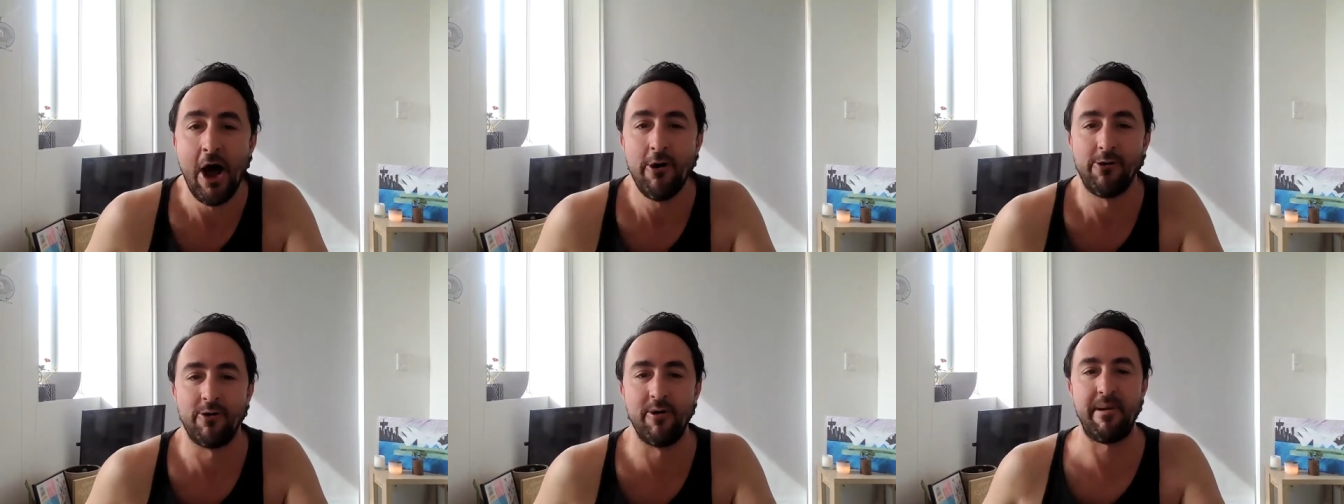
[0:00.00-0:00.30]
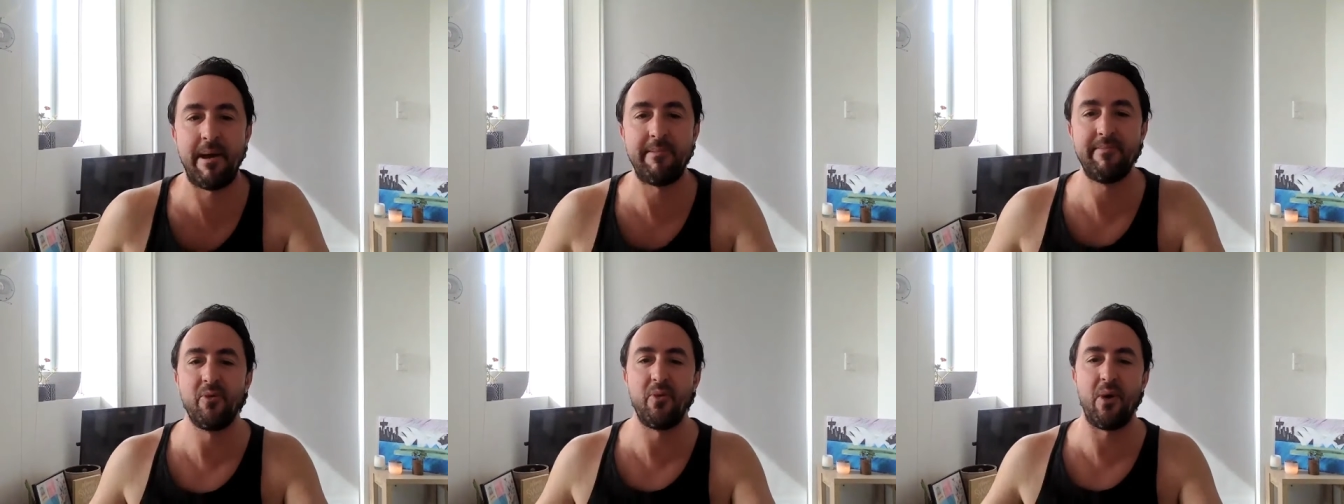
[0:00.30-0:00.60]

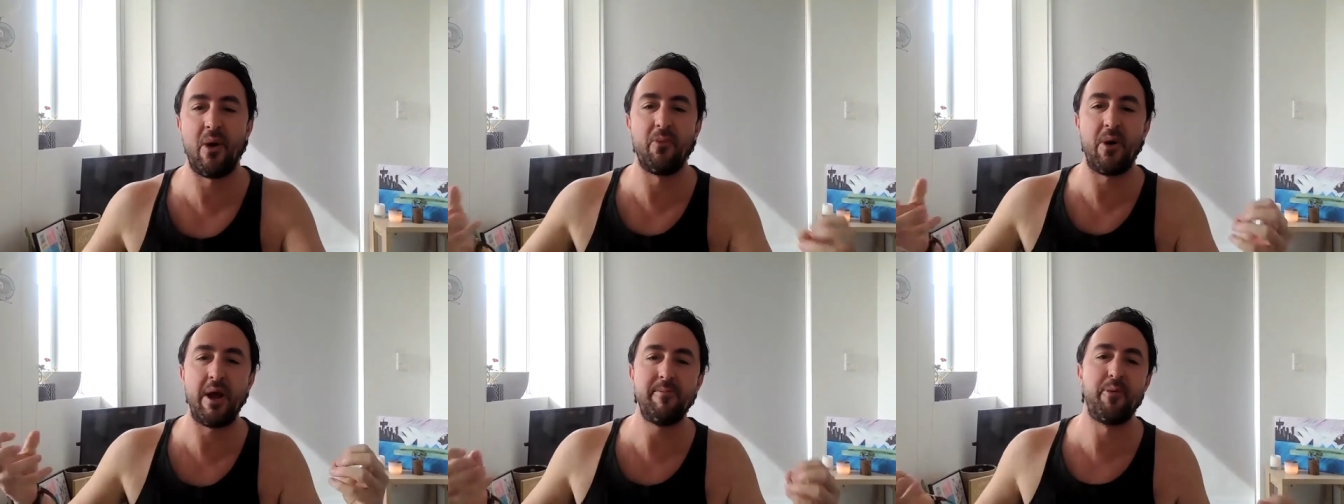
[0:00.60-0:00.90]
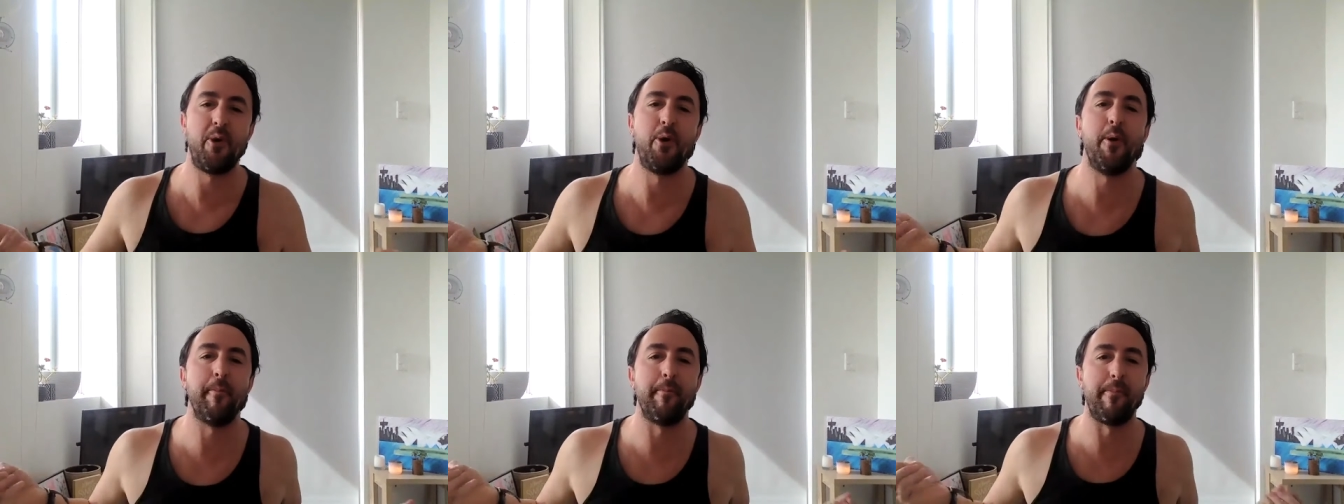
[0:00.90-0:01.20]
Remember when we
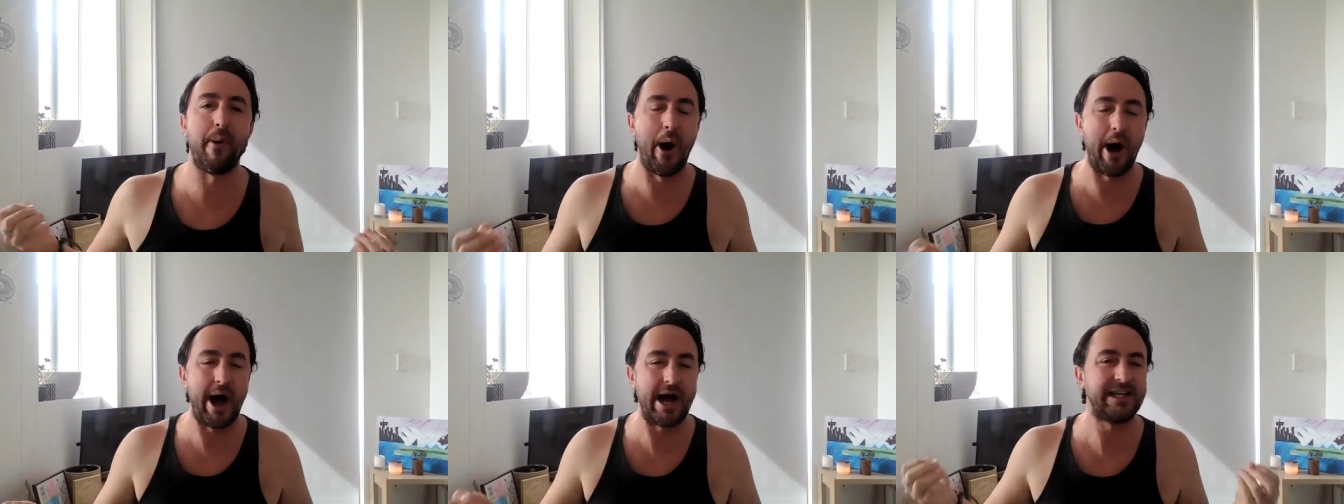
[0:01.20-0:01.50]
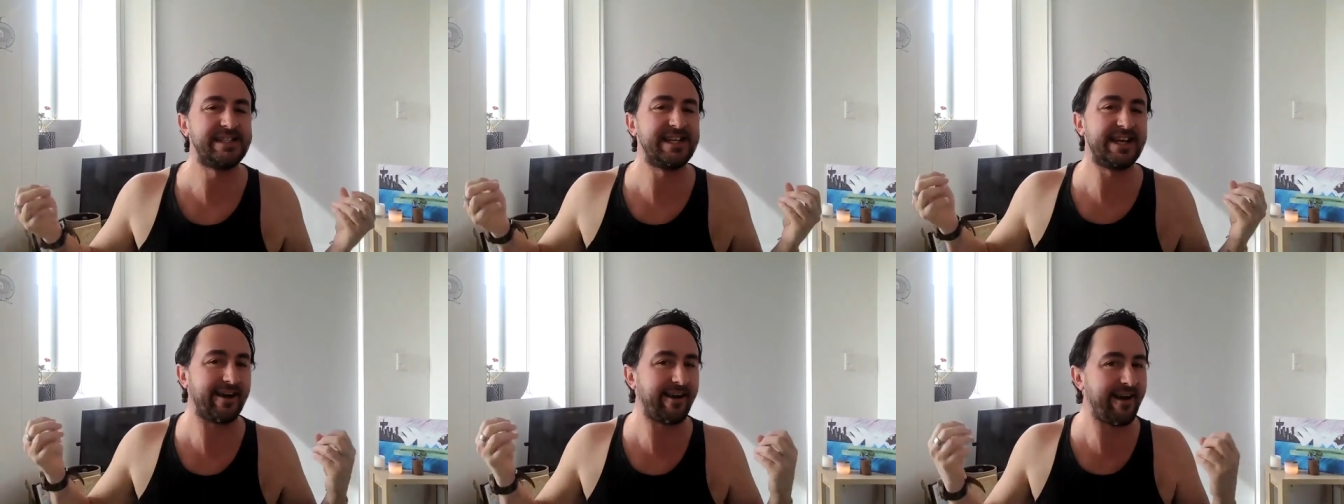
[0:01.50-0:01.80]
put
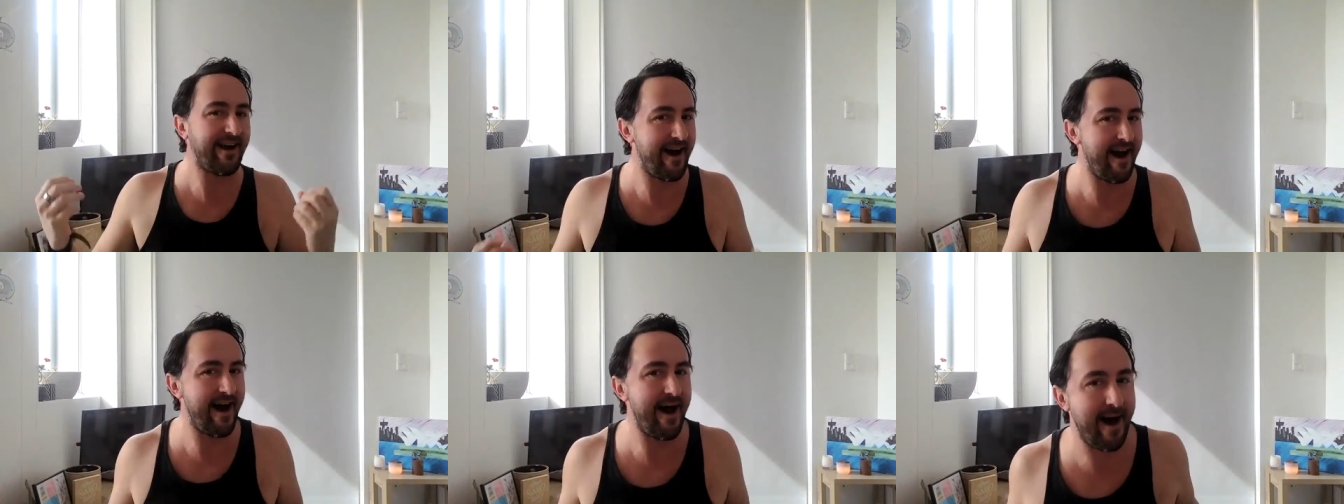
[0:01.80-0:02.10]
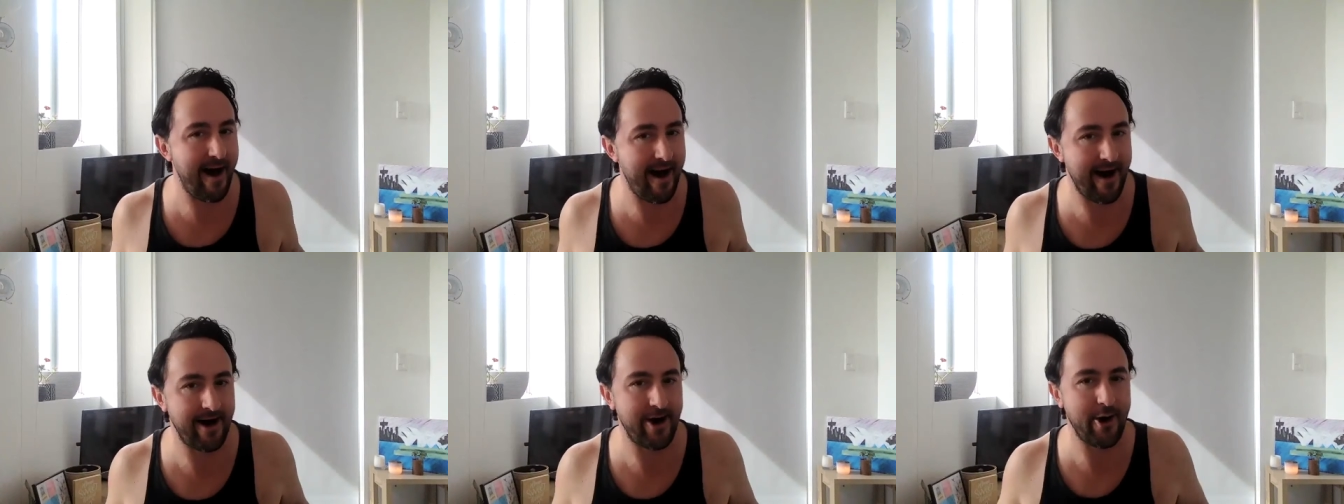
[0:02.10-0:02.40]
buyers in a
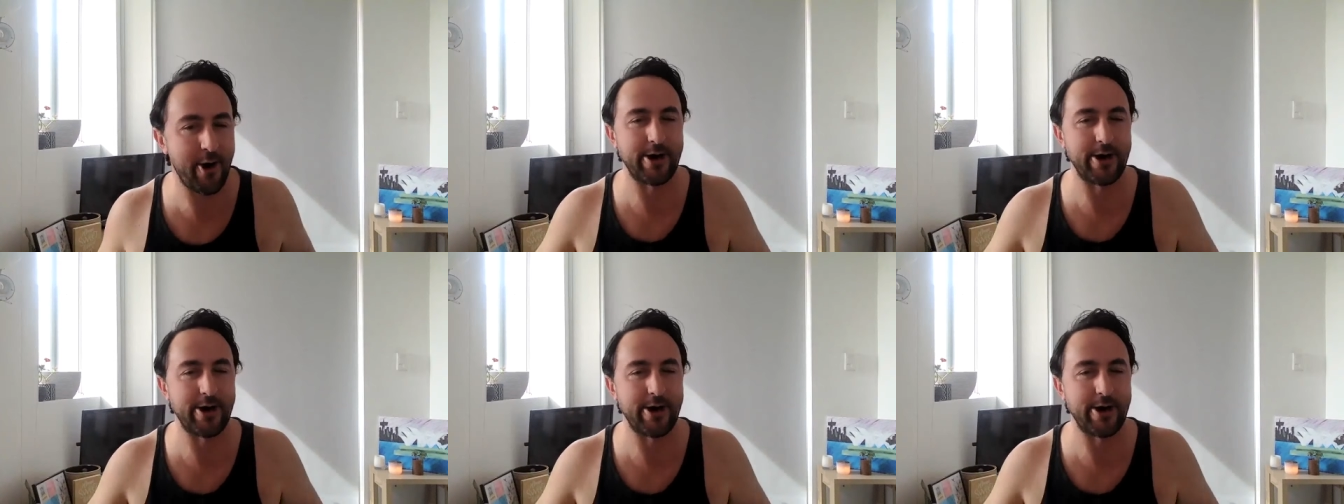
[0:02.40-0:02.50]
car